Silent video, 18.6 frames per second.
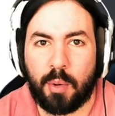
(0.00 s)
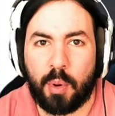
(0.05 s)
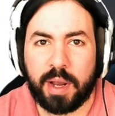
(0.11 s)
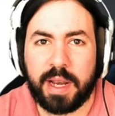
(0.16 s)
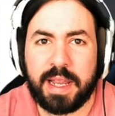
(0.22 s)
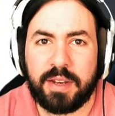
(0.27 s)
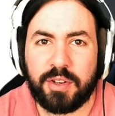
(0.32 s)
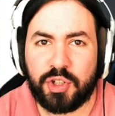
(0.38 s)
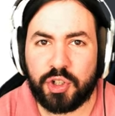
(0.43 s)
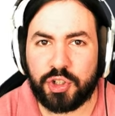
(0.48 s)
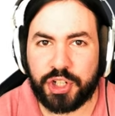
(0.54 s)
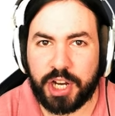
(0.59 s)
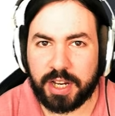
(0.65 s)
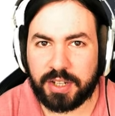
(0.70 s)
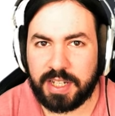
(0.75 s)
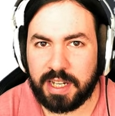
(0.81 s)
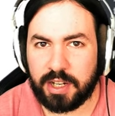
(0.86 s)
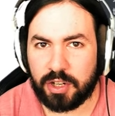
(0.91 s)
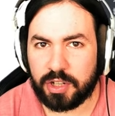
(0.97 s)
Now, I want to
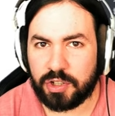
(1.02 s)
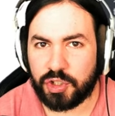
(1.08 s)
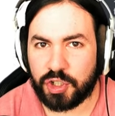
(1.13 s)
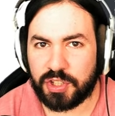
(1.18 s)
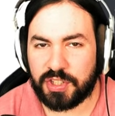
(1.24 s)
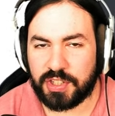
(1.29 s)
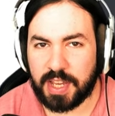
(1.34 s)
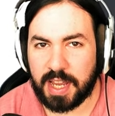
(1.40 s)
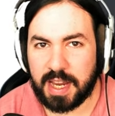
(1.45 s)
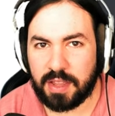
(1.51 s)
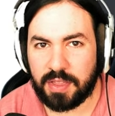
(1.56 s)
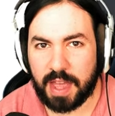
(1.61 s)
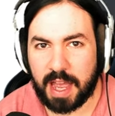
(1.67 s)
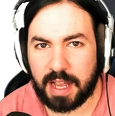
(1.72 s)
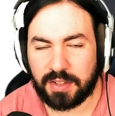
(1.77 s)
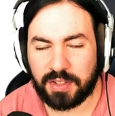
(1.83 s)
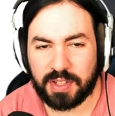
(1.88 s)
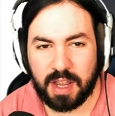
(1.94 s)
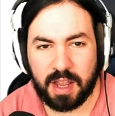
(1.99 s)
interject here and just say
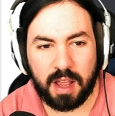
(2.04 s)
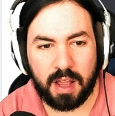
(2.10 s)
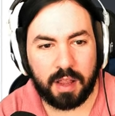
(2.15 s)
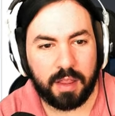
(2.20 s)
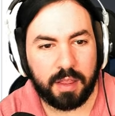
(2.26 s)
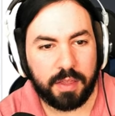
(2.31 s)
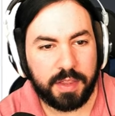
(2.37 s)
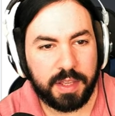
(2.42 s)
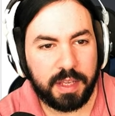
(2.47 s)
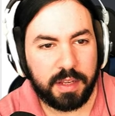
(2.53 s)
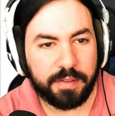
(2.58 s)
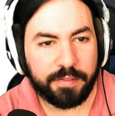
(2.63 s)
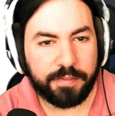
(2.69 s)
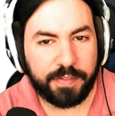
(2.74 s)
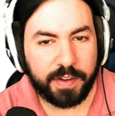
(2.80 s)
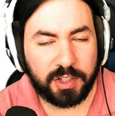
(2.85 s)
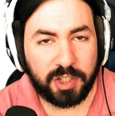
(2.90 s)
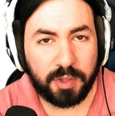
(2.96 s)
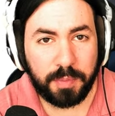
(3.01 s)
that the
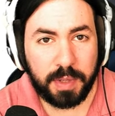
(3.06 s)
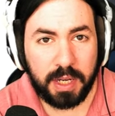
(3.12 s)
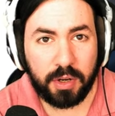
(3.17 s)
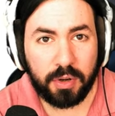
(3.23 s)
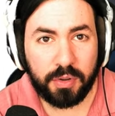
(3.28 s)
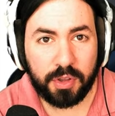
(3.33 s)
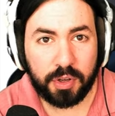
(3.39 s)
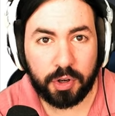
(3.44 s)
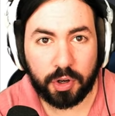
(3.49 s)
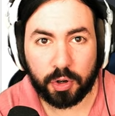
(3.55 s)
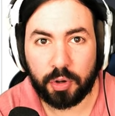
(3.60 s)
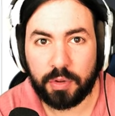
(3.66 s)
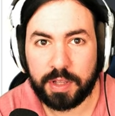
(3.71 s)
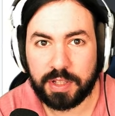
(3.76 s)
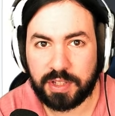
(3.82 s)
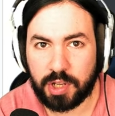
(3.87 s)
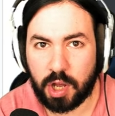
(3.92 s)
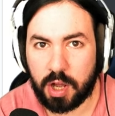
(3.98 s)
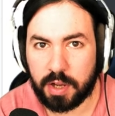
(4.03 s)
victim here, the girl
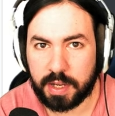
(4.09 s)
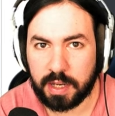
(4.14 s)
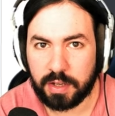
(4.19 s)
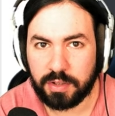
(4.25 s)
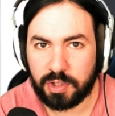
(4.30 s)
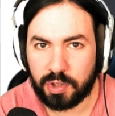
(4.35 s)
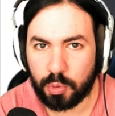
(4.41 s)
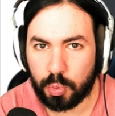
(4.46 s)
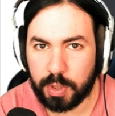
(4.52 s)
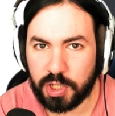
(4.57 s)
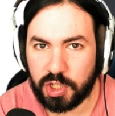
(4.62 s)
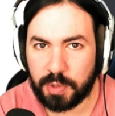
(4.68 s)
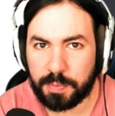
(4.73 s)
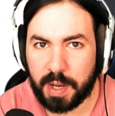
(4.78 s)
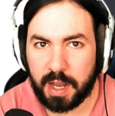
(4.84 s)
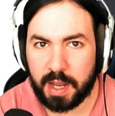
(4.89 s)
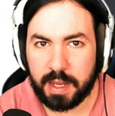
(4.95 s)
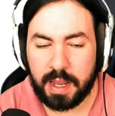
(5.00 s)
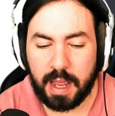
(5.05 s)
that's talking to
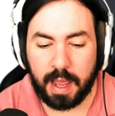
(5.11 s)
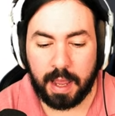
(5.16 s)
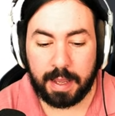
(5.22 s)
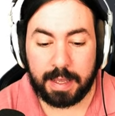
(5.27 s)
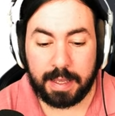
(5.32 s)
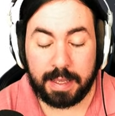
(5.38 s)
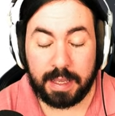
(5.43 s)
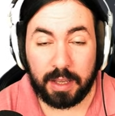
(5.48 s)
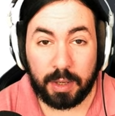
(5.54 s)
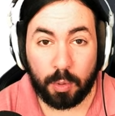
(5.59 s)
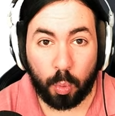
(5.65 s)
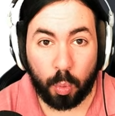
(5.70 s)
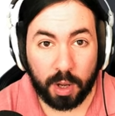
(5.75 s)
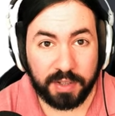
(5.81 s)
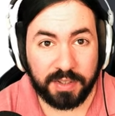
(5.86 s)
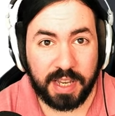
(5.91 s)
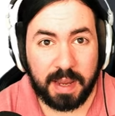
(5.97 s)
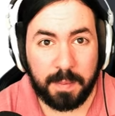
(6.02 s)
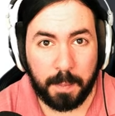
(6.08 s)
Weegeepie, it
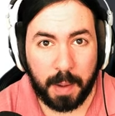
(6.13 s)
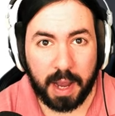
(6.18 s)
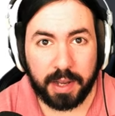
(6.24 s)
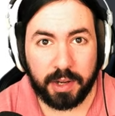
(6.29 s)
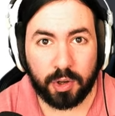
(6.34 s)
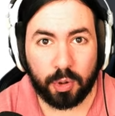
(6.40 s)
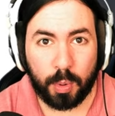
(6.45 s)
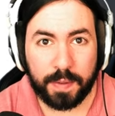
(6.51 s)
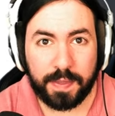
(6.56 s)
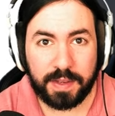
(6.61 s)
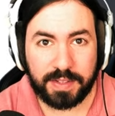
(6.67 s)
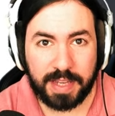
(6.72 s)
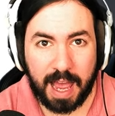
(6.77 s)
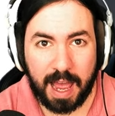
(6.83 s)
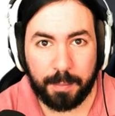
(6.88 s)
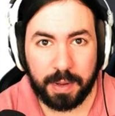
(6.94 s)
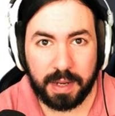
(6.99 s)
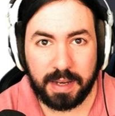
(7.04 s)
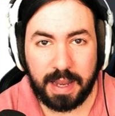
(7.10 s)
was a minor when this
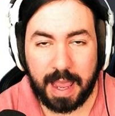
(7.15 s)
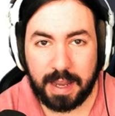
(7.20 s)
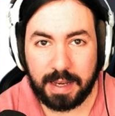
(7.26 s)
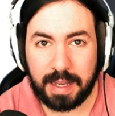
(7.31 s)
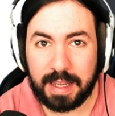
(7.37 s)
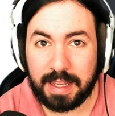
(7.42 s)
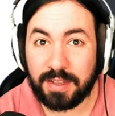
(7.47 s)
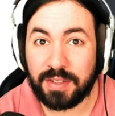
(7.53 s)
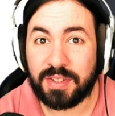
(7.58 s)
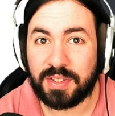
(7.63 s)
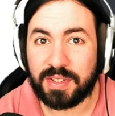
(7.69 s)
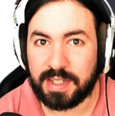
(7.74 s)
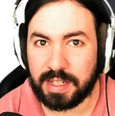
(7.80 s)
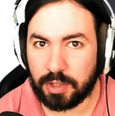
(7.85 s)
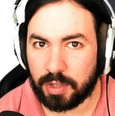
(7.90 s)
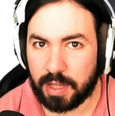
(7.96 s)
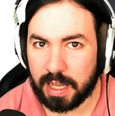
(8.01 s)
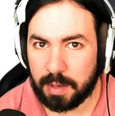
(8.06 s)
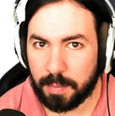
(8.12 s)
happened and is
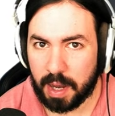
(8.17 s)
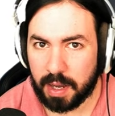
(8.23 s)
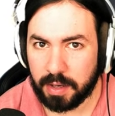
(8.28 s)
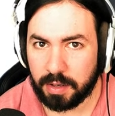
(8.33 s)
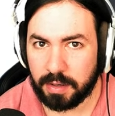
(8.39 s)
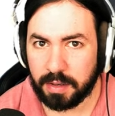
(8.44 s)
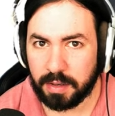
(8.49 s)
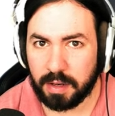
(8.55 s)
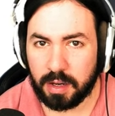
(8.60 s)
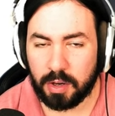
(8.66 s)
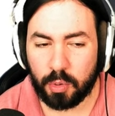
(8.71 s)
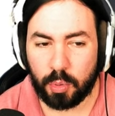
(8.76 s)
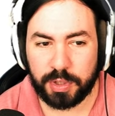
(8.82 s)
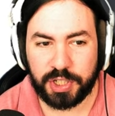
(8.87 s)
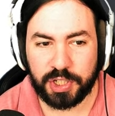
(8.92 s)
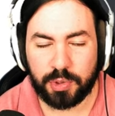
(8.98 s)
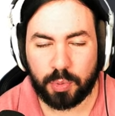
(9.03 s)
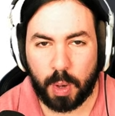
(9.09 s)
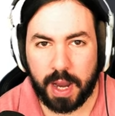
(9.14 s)
still a minor,
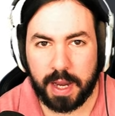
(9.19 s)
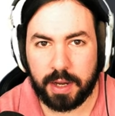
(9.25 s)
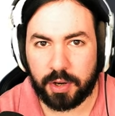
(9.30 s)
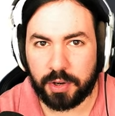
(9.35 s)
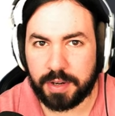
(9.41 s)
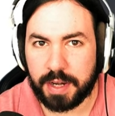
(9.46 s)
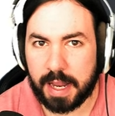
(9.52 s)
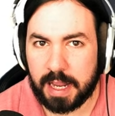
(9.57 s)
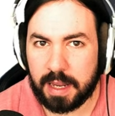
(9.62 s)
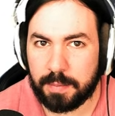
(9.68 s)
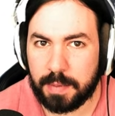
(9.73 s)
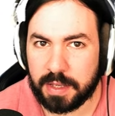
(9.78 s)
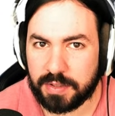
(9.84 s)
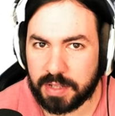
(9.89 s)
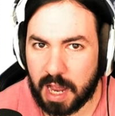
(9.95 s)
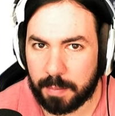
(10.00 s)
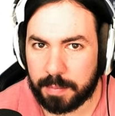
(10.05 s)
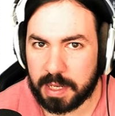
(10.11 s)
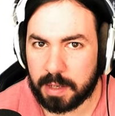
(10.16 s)
which is why her name
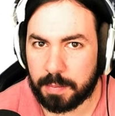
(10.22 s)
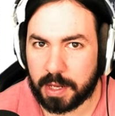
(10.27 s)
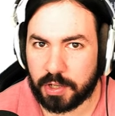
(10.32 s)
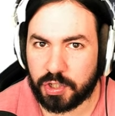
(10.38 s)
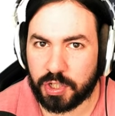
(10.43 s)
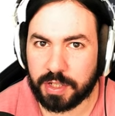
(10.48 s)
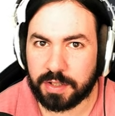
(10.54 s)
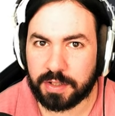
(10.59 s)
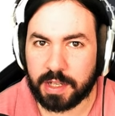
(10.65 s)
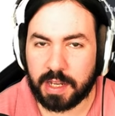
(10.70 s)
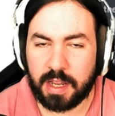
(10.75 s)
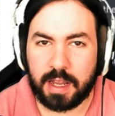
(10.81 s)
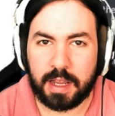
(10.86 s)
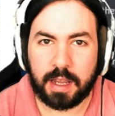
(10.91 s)
is not being mentioned.